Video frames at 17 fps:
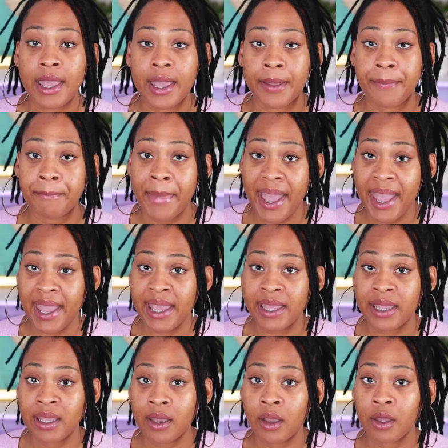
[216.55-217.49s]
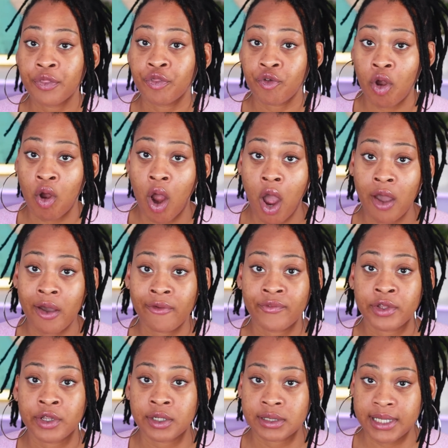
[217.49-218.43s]
it may throw
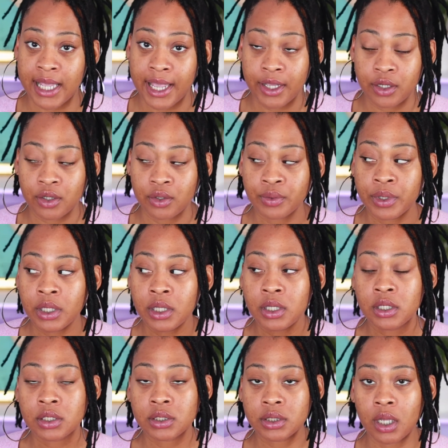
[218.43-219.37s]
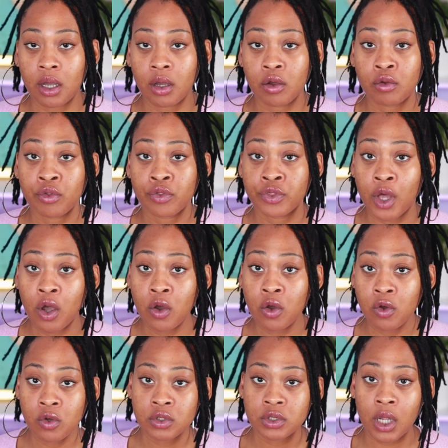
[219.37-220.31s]
off your cycle. So
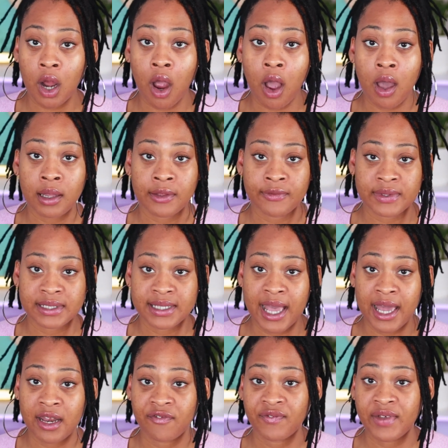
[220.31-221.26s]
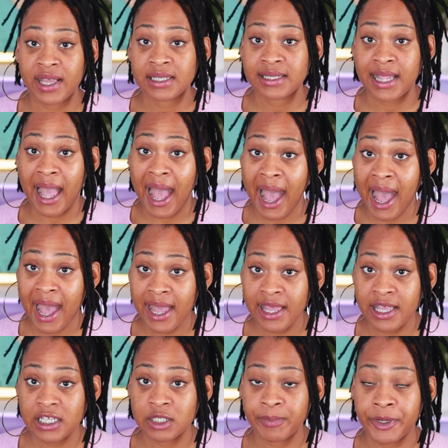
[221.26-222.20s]
those are all of the side effects that
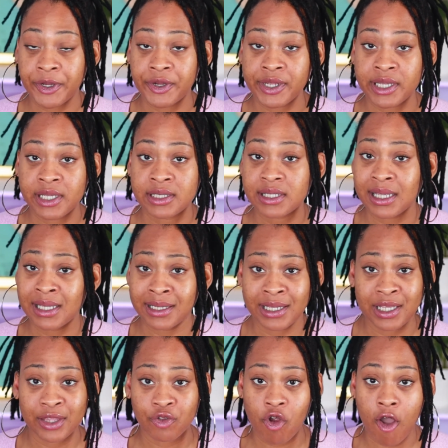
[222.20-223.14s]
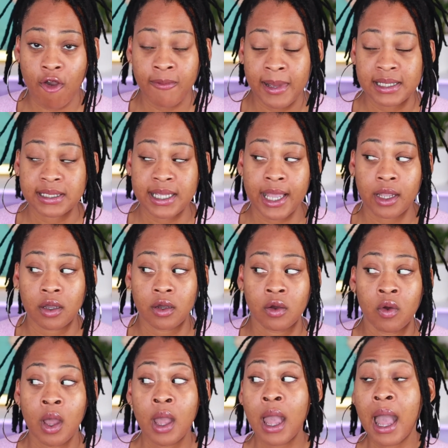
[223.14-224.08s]
I experienced. It did throw off my
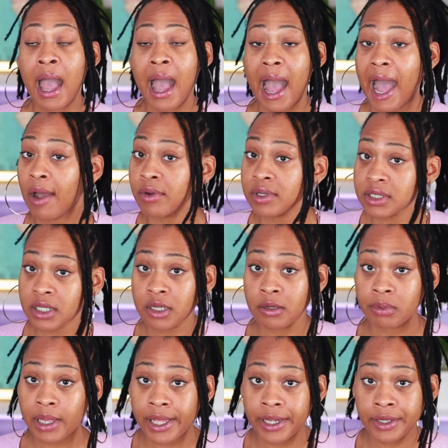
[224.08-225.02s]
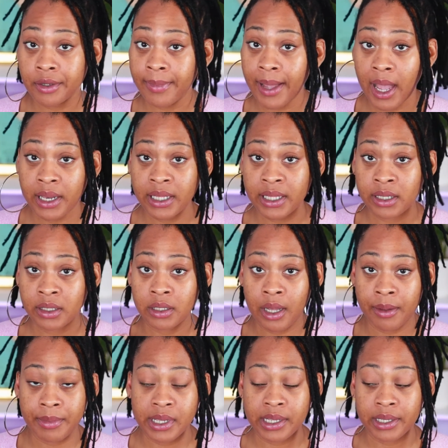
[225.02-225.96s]
cycle. I wasn't complaining about it.
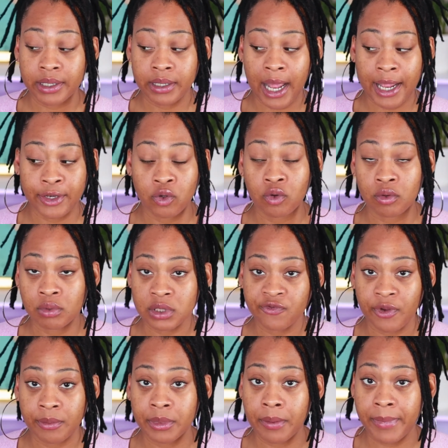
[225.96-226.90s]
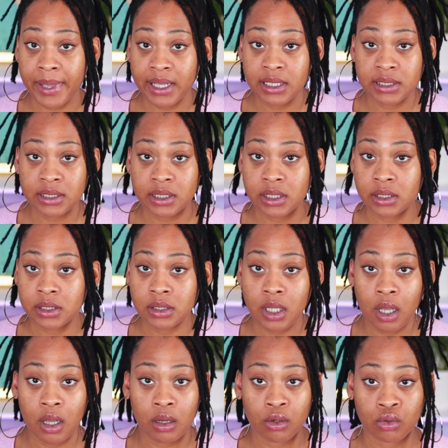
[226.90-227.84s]
I mean, I knew it was from the medicine,
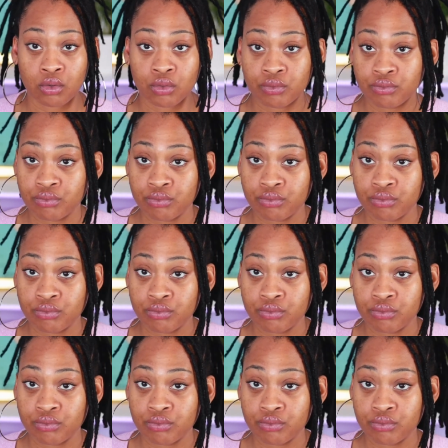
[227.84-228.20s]
so